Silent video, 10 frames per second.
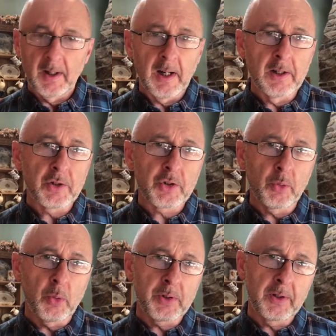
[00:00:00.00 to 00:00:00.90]
And a
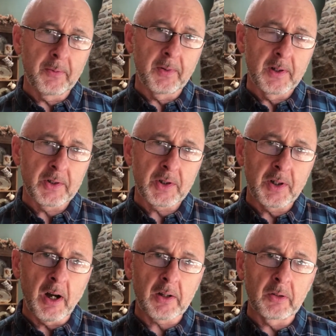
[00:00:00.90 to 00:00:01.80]
sort of
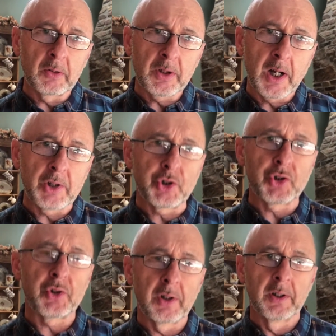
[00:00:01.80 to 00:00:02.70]
startled
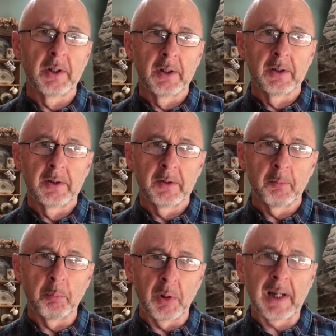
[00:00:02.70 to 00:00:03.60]
hush
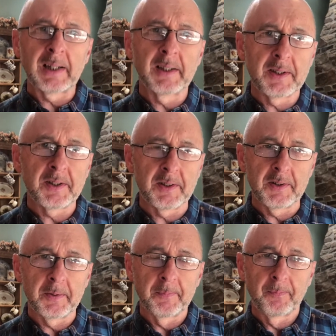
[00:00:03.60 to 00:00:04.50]
blanketed
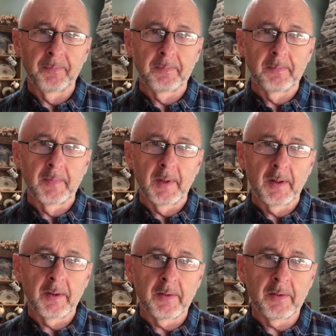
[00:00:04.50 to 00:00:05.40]

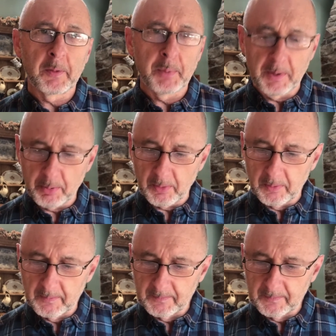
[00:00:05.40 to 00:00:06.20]
the people.